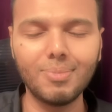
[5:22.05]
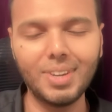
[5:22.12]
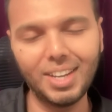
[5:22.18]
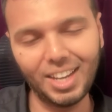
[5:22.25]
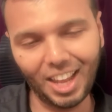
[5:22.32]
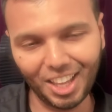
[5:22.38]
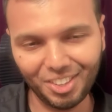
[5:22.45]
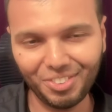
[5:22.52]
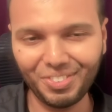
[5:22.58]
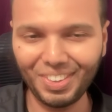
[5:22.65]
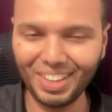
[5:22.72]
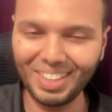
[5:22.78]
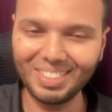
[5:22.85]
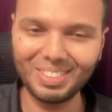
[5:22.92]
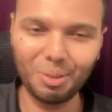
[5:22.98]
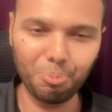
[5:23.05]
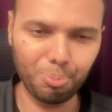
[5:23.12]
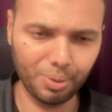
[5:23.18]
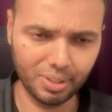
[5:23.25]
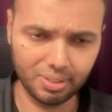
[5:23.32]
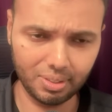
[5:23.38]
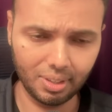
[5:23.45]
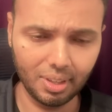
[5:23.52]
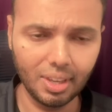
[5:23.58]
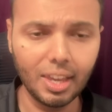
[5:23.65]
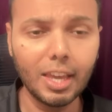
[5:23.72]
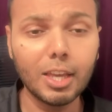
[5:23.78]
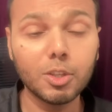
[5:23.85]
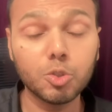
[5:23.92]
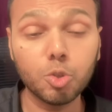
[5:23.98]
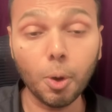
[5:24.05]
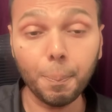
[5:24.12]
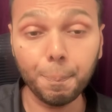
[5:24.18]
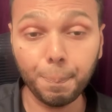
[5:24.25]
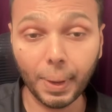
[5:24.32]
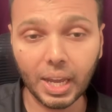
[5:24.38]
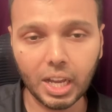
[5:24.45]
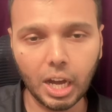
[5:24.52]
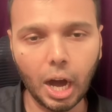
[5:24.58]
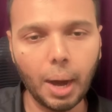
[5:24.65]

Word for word: life is busy so pick